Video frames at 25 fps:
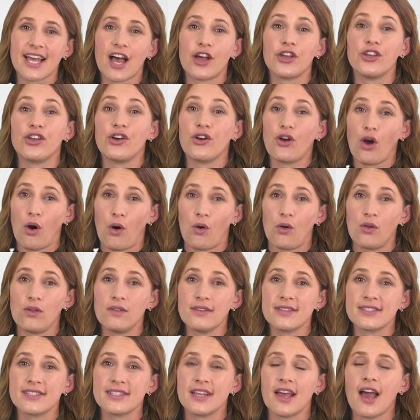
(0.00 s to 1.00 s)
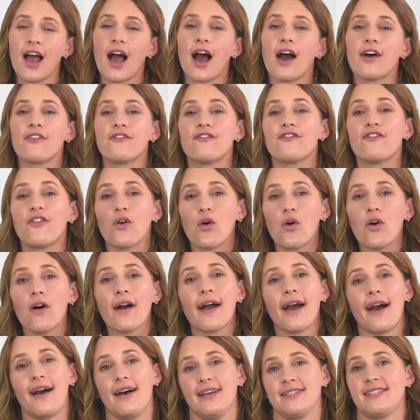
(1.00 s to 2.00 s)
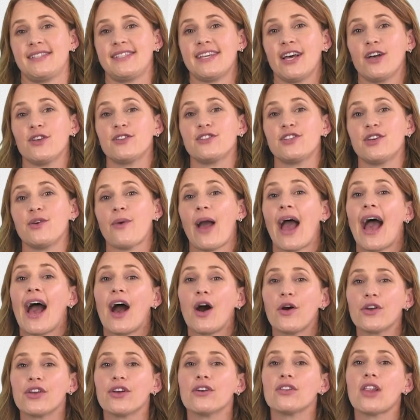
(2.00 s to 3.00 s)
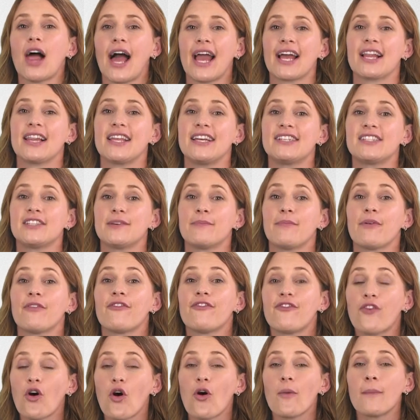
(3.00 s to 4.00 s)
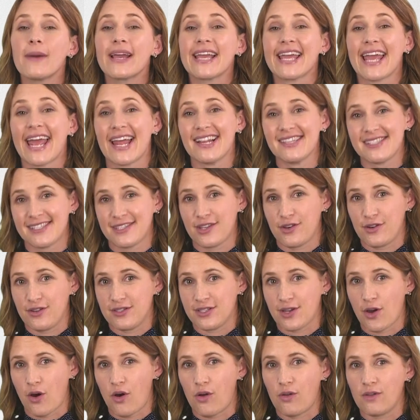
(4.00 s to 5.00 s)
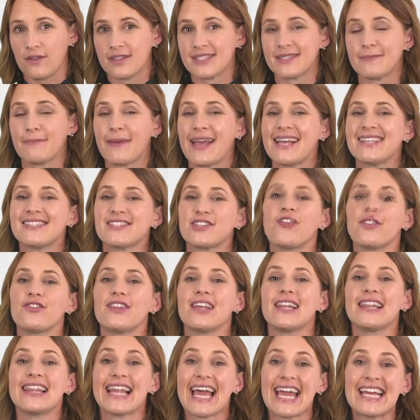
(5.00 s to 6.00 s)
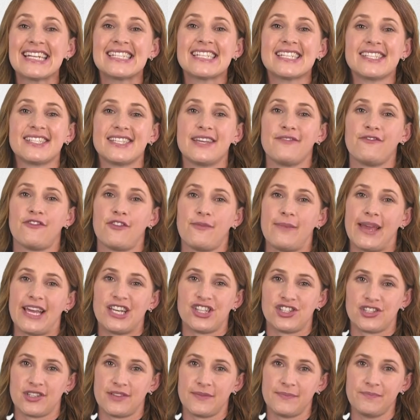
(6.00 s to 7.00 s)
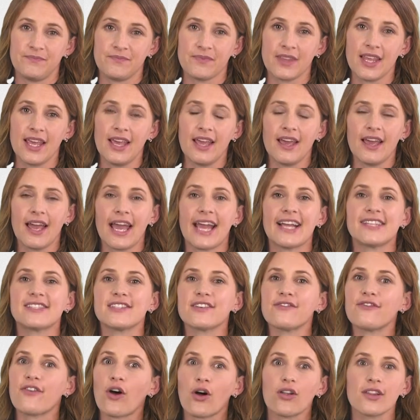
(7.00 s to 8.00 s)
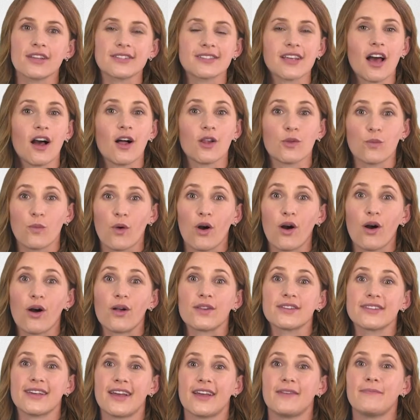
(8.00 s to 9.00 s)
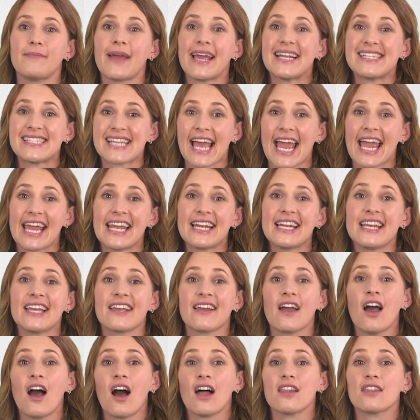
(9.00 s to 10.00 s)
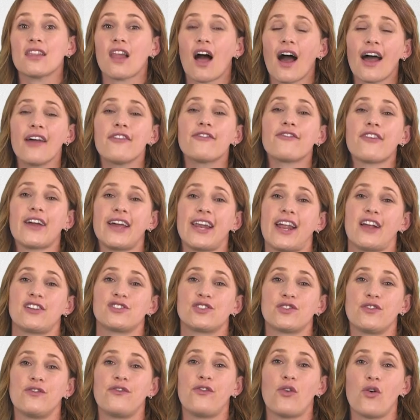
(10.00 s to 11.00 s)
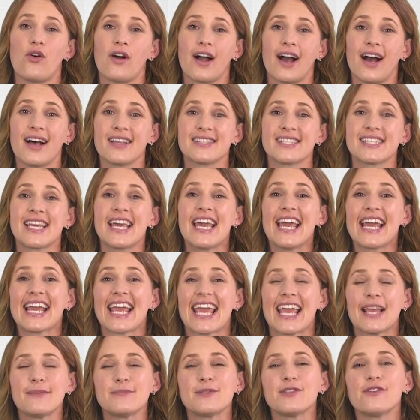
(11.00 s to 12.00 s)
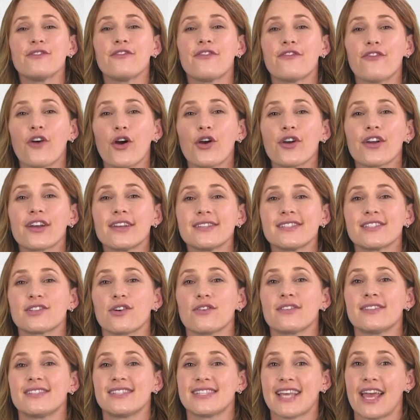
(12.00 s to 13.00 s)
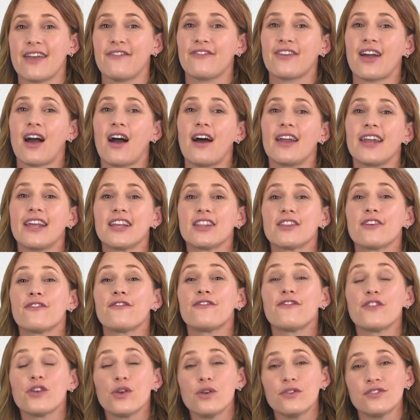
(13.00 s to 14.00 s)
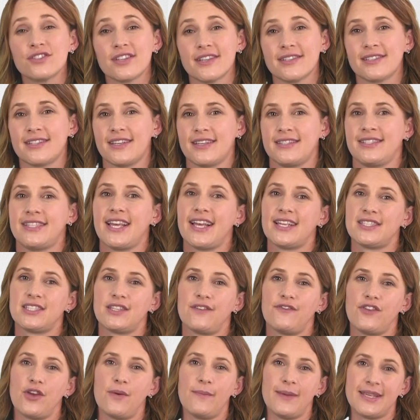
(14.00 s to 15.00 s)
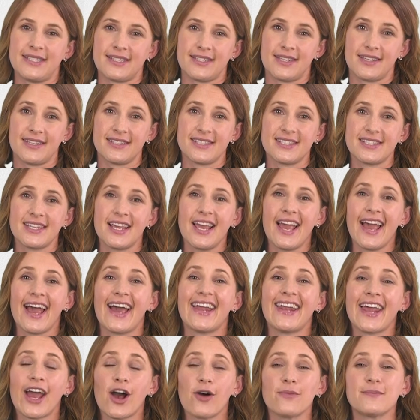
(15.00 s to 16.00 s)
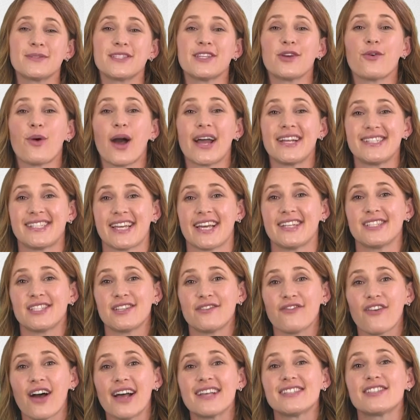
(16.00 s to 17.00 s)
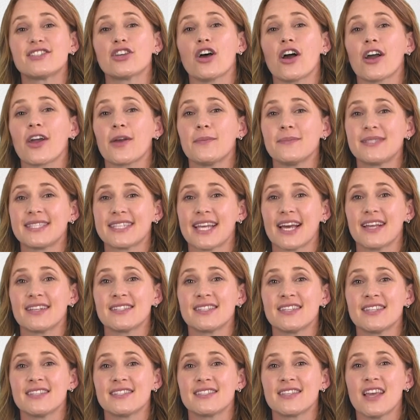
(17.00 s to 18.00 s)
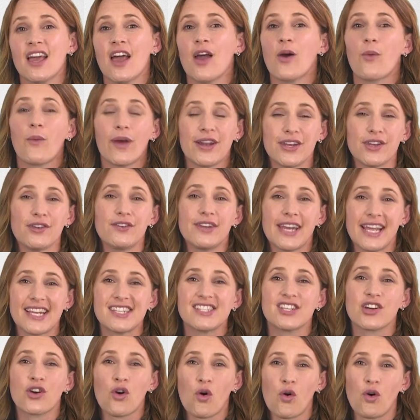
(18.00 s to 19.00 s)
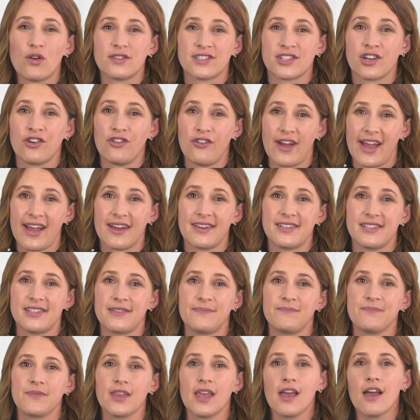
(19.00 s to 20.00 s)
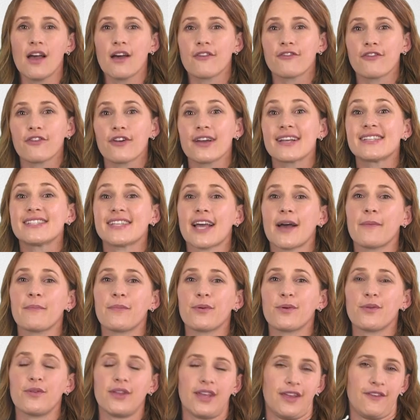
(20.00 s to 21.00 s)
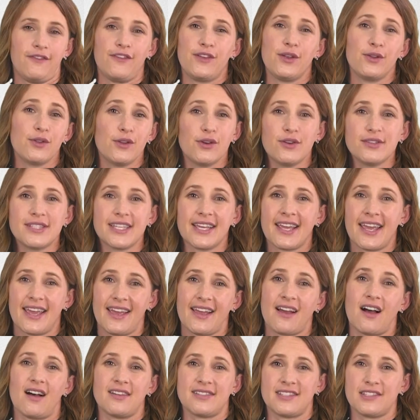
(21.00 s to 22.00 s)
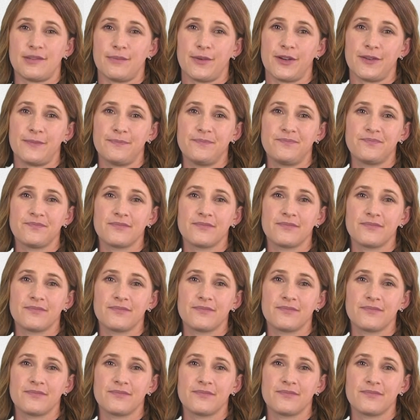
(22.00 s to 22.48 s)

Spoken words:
out your goals, a forecast tells you how you're likely to perform against those goals based on the latest information. It's a volatile world, and maintaining a live financial forecast keeps you focused on safeguarding the future success of your business and helps you identify circumstances when you need to course correct. For example, if you lose a key customer.